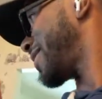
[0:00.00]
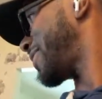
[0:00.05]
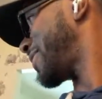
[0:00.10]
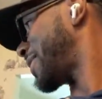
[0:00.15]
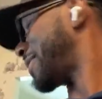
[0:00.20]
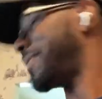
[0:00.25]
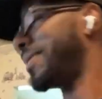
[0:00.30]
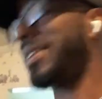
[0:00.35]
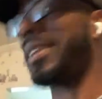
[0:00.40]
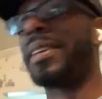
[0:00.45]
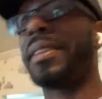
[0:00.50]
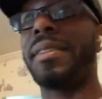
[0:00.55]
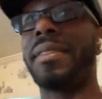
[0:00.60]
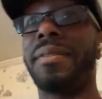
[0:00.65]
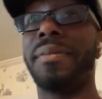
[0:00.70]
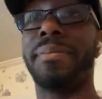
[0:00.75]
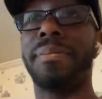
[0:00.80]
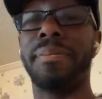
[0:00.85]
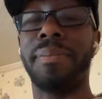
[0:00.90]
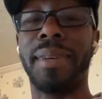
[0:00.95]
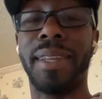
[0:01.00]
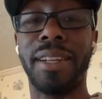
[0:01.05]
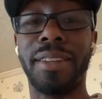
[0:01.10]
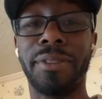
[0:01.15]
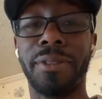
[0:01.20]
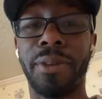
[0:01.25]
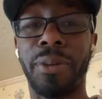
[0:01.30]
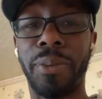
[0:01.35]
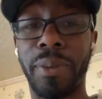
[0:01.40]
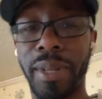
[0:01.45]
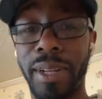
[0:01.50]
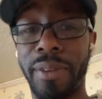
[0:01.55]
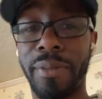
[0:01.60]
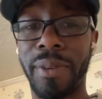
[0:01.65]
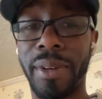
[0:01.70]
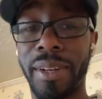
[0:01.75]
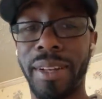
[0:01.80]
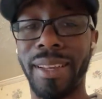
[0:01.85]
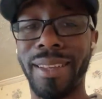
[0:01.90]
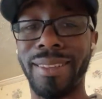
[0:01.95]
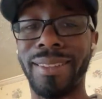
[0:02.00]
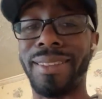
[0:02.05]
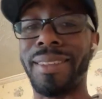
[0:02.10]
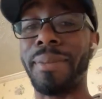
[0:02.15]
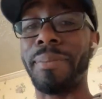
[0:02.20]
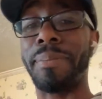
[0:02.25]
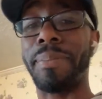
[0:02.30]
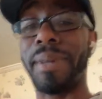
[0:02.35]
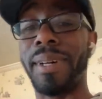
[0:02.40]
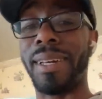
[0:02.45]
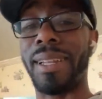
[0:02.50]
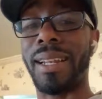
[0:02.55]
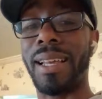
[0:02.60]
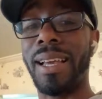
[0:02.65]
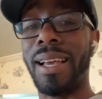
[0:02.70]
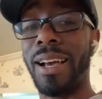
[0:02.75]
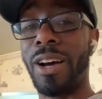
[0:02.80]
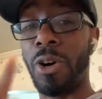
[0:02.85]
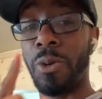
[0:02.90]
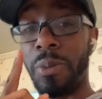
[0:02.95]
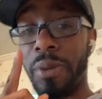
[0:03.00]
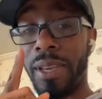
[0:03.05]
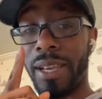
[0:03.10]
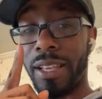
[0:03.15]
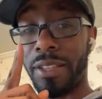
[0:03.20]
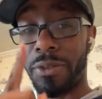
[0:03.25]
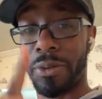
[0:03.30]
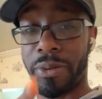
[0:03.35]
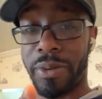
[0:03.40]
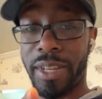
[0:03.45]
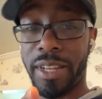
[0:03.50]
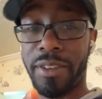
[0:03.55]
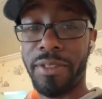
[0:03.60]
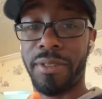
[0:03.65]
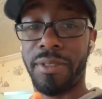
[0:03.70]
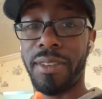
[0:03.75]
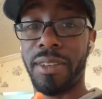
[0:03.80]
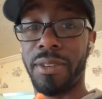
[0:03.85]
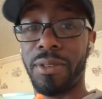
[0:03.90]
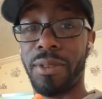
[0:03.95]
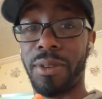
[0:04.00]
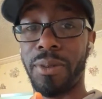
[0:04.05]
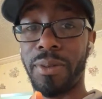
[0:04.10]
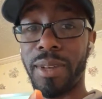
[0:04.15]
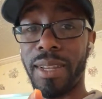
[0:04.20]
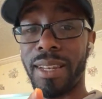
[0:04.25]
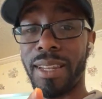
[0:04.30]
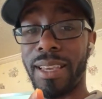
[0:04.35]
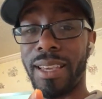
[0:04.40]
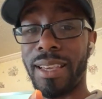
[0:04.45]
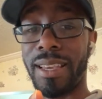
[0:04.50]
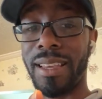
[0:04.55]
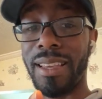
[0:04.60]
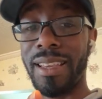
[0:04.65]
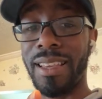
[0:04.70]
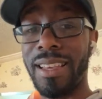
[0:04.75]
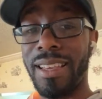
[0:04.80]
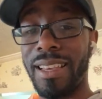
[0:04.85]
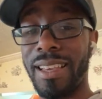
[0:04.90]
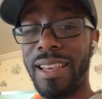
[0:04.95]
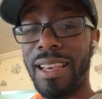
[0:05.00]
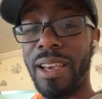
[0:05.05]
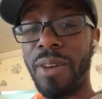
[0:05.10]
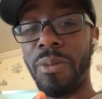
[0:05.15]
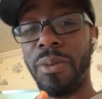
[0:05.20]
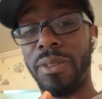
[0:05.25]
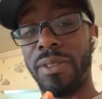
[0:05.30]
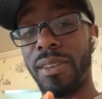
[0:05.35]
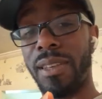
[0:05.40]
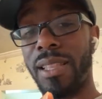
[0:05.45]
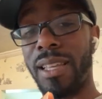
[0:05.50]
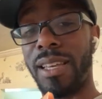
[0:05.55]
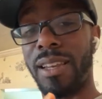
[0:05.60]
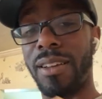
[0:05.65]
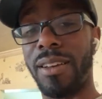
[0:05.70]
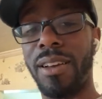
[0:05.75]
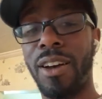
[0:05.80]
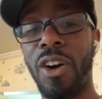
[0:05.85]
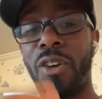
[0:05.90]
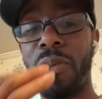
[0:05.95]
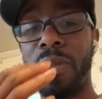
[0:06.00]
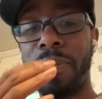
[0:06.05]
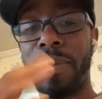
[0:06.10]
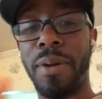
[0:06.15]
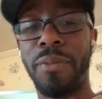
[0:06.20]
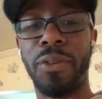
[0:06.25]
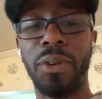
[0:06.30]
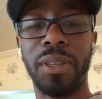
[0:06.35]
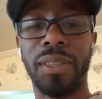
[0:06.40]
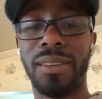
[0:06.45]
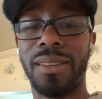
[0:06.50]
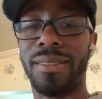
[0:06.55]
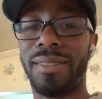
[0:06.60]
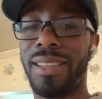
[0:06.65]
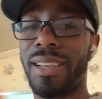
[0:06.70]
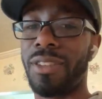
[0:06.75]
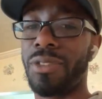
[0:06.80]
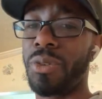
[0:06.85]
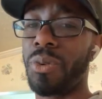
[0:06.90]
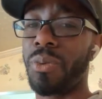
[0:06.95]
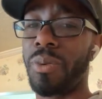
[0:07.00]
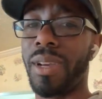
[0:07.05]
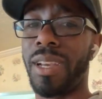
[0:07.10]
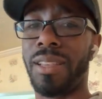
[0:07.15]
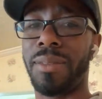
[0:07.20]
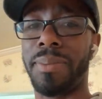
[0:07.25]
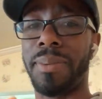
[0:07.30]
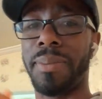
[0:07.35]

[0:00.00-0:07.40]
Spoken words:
15 minutes or whatever it is. But Hope you guys create yourselves a great day. And we'll see you later. Hopefully my voice doesn't sound too raspy